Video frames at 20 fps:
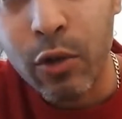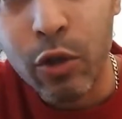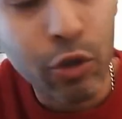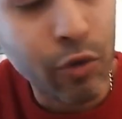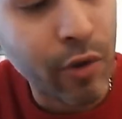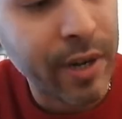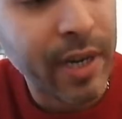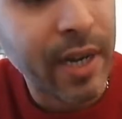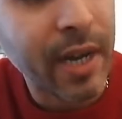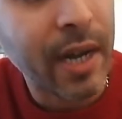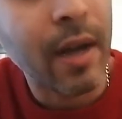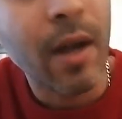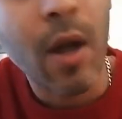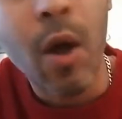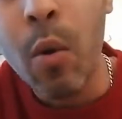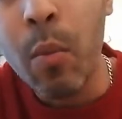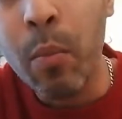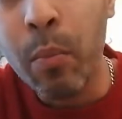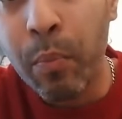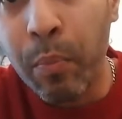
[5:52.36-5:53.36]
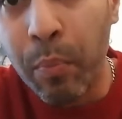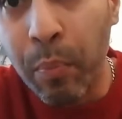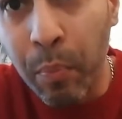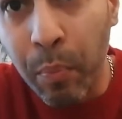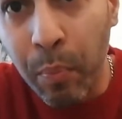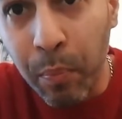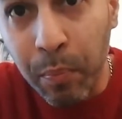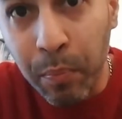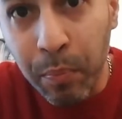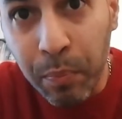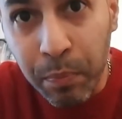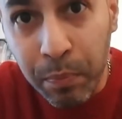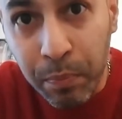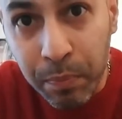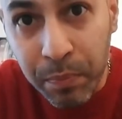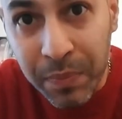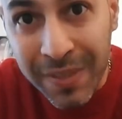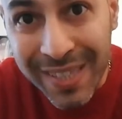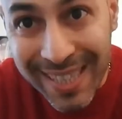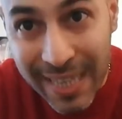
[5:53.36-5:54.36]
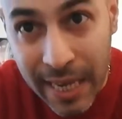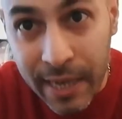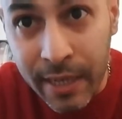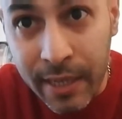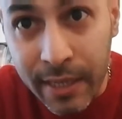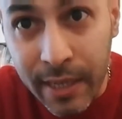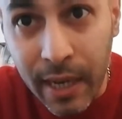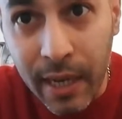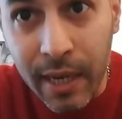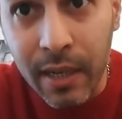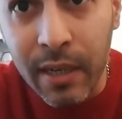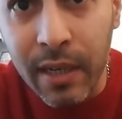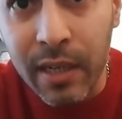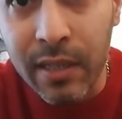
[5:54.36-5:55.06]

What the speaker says: trigger sender.